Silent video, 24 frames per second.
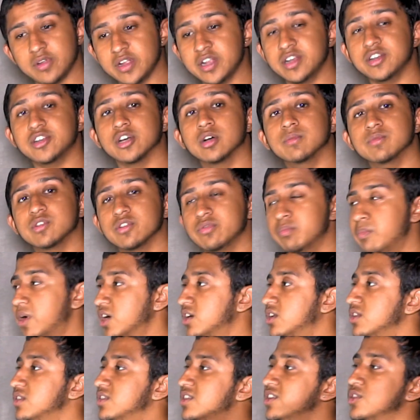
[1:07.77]
in terms of
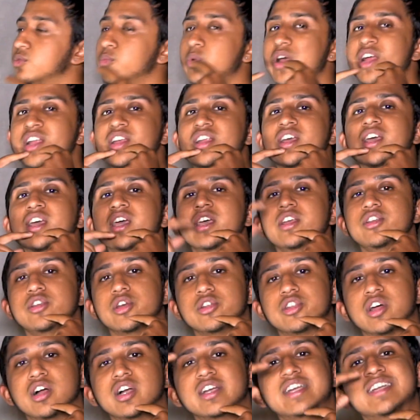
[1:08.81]
buttons is when
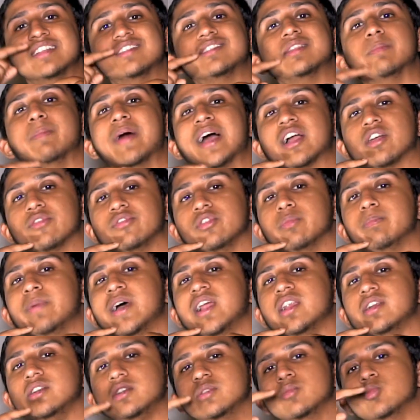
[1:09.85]
your tongue hits the back of your
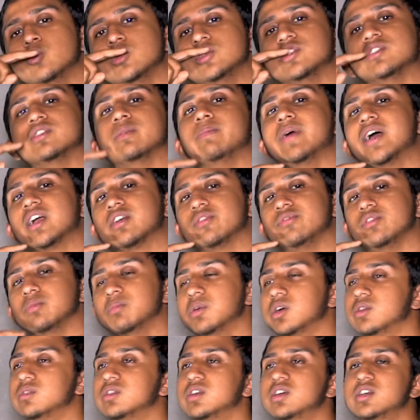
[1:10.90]
palate, which is the back of your
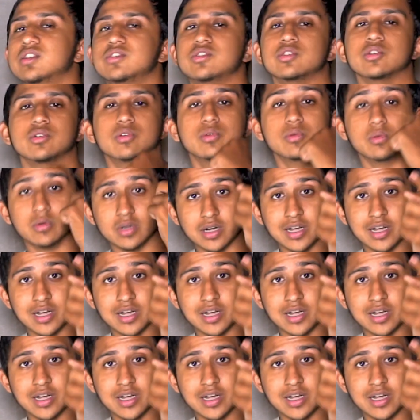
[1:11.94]
mouth. So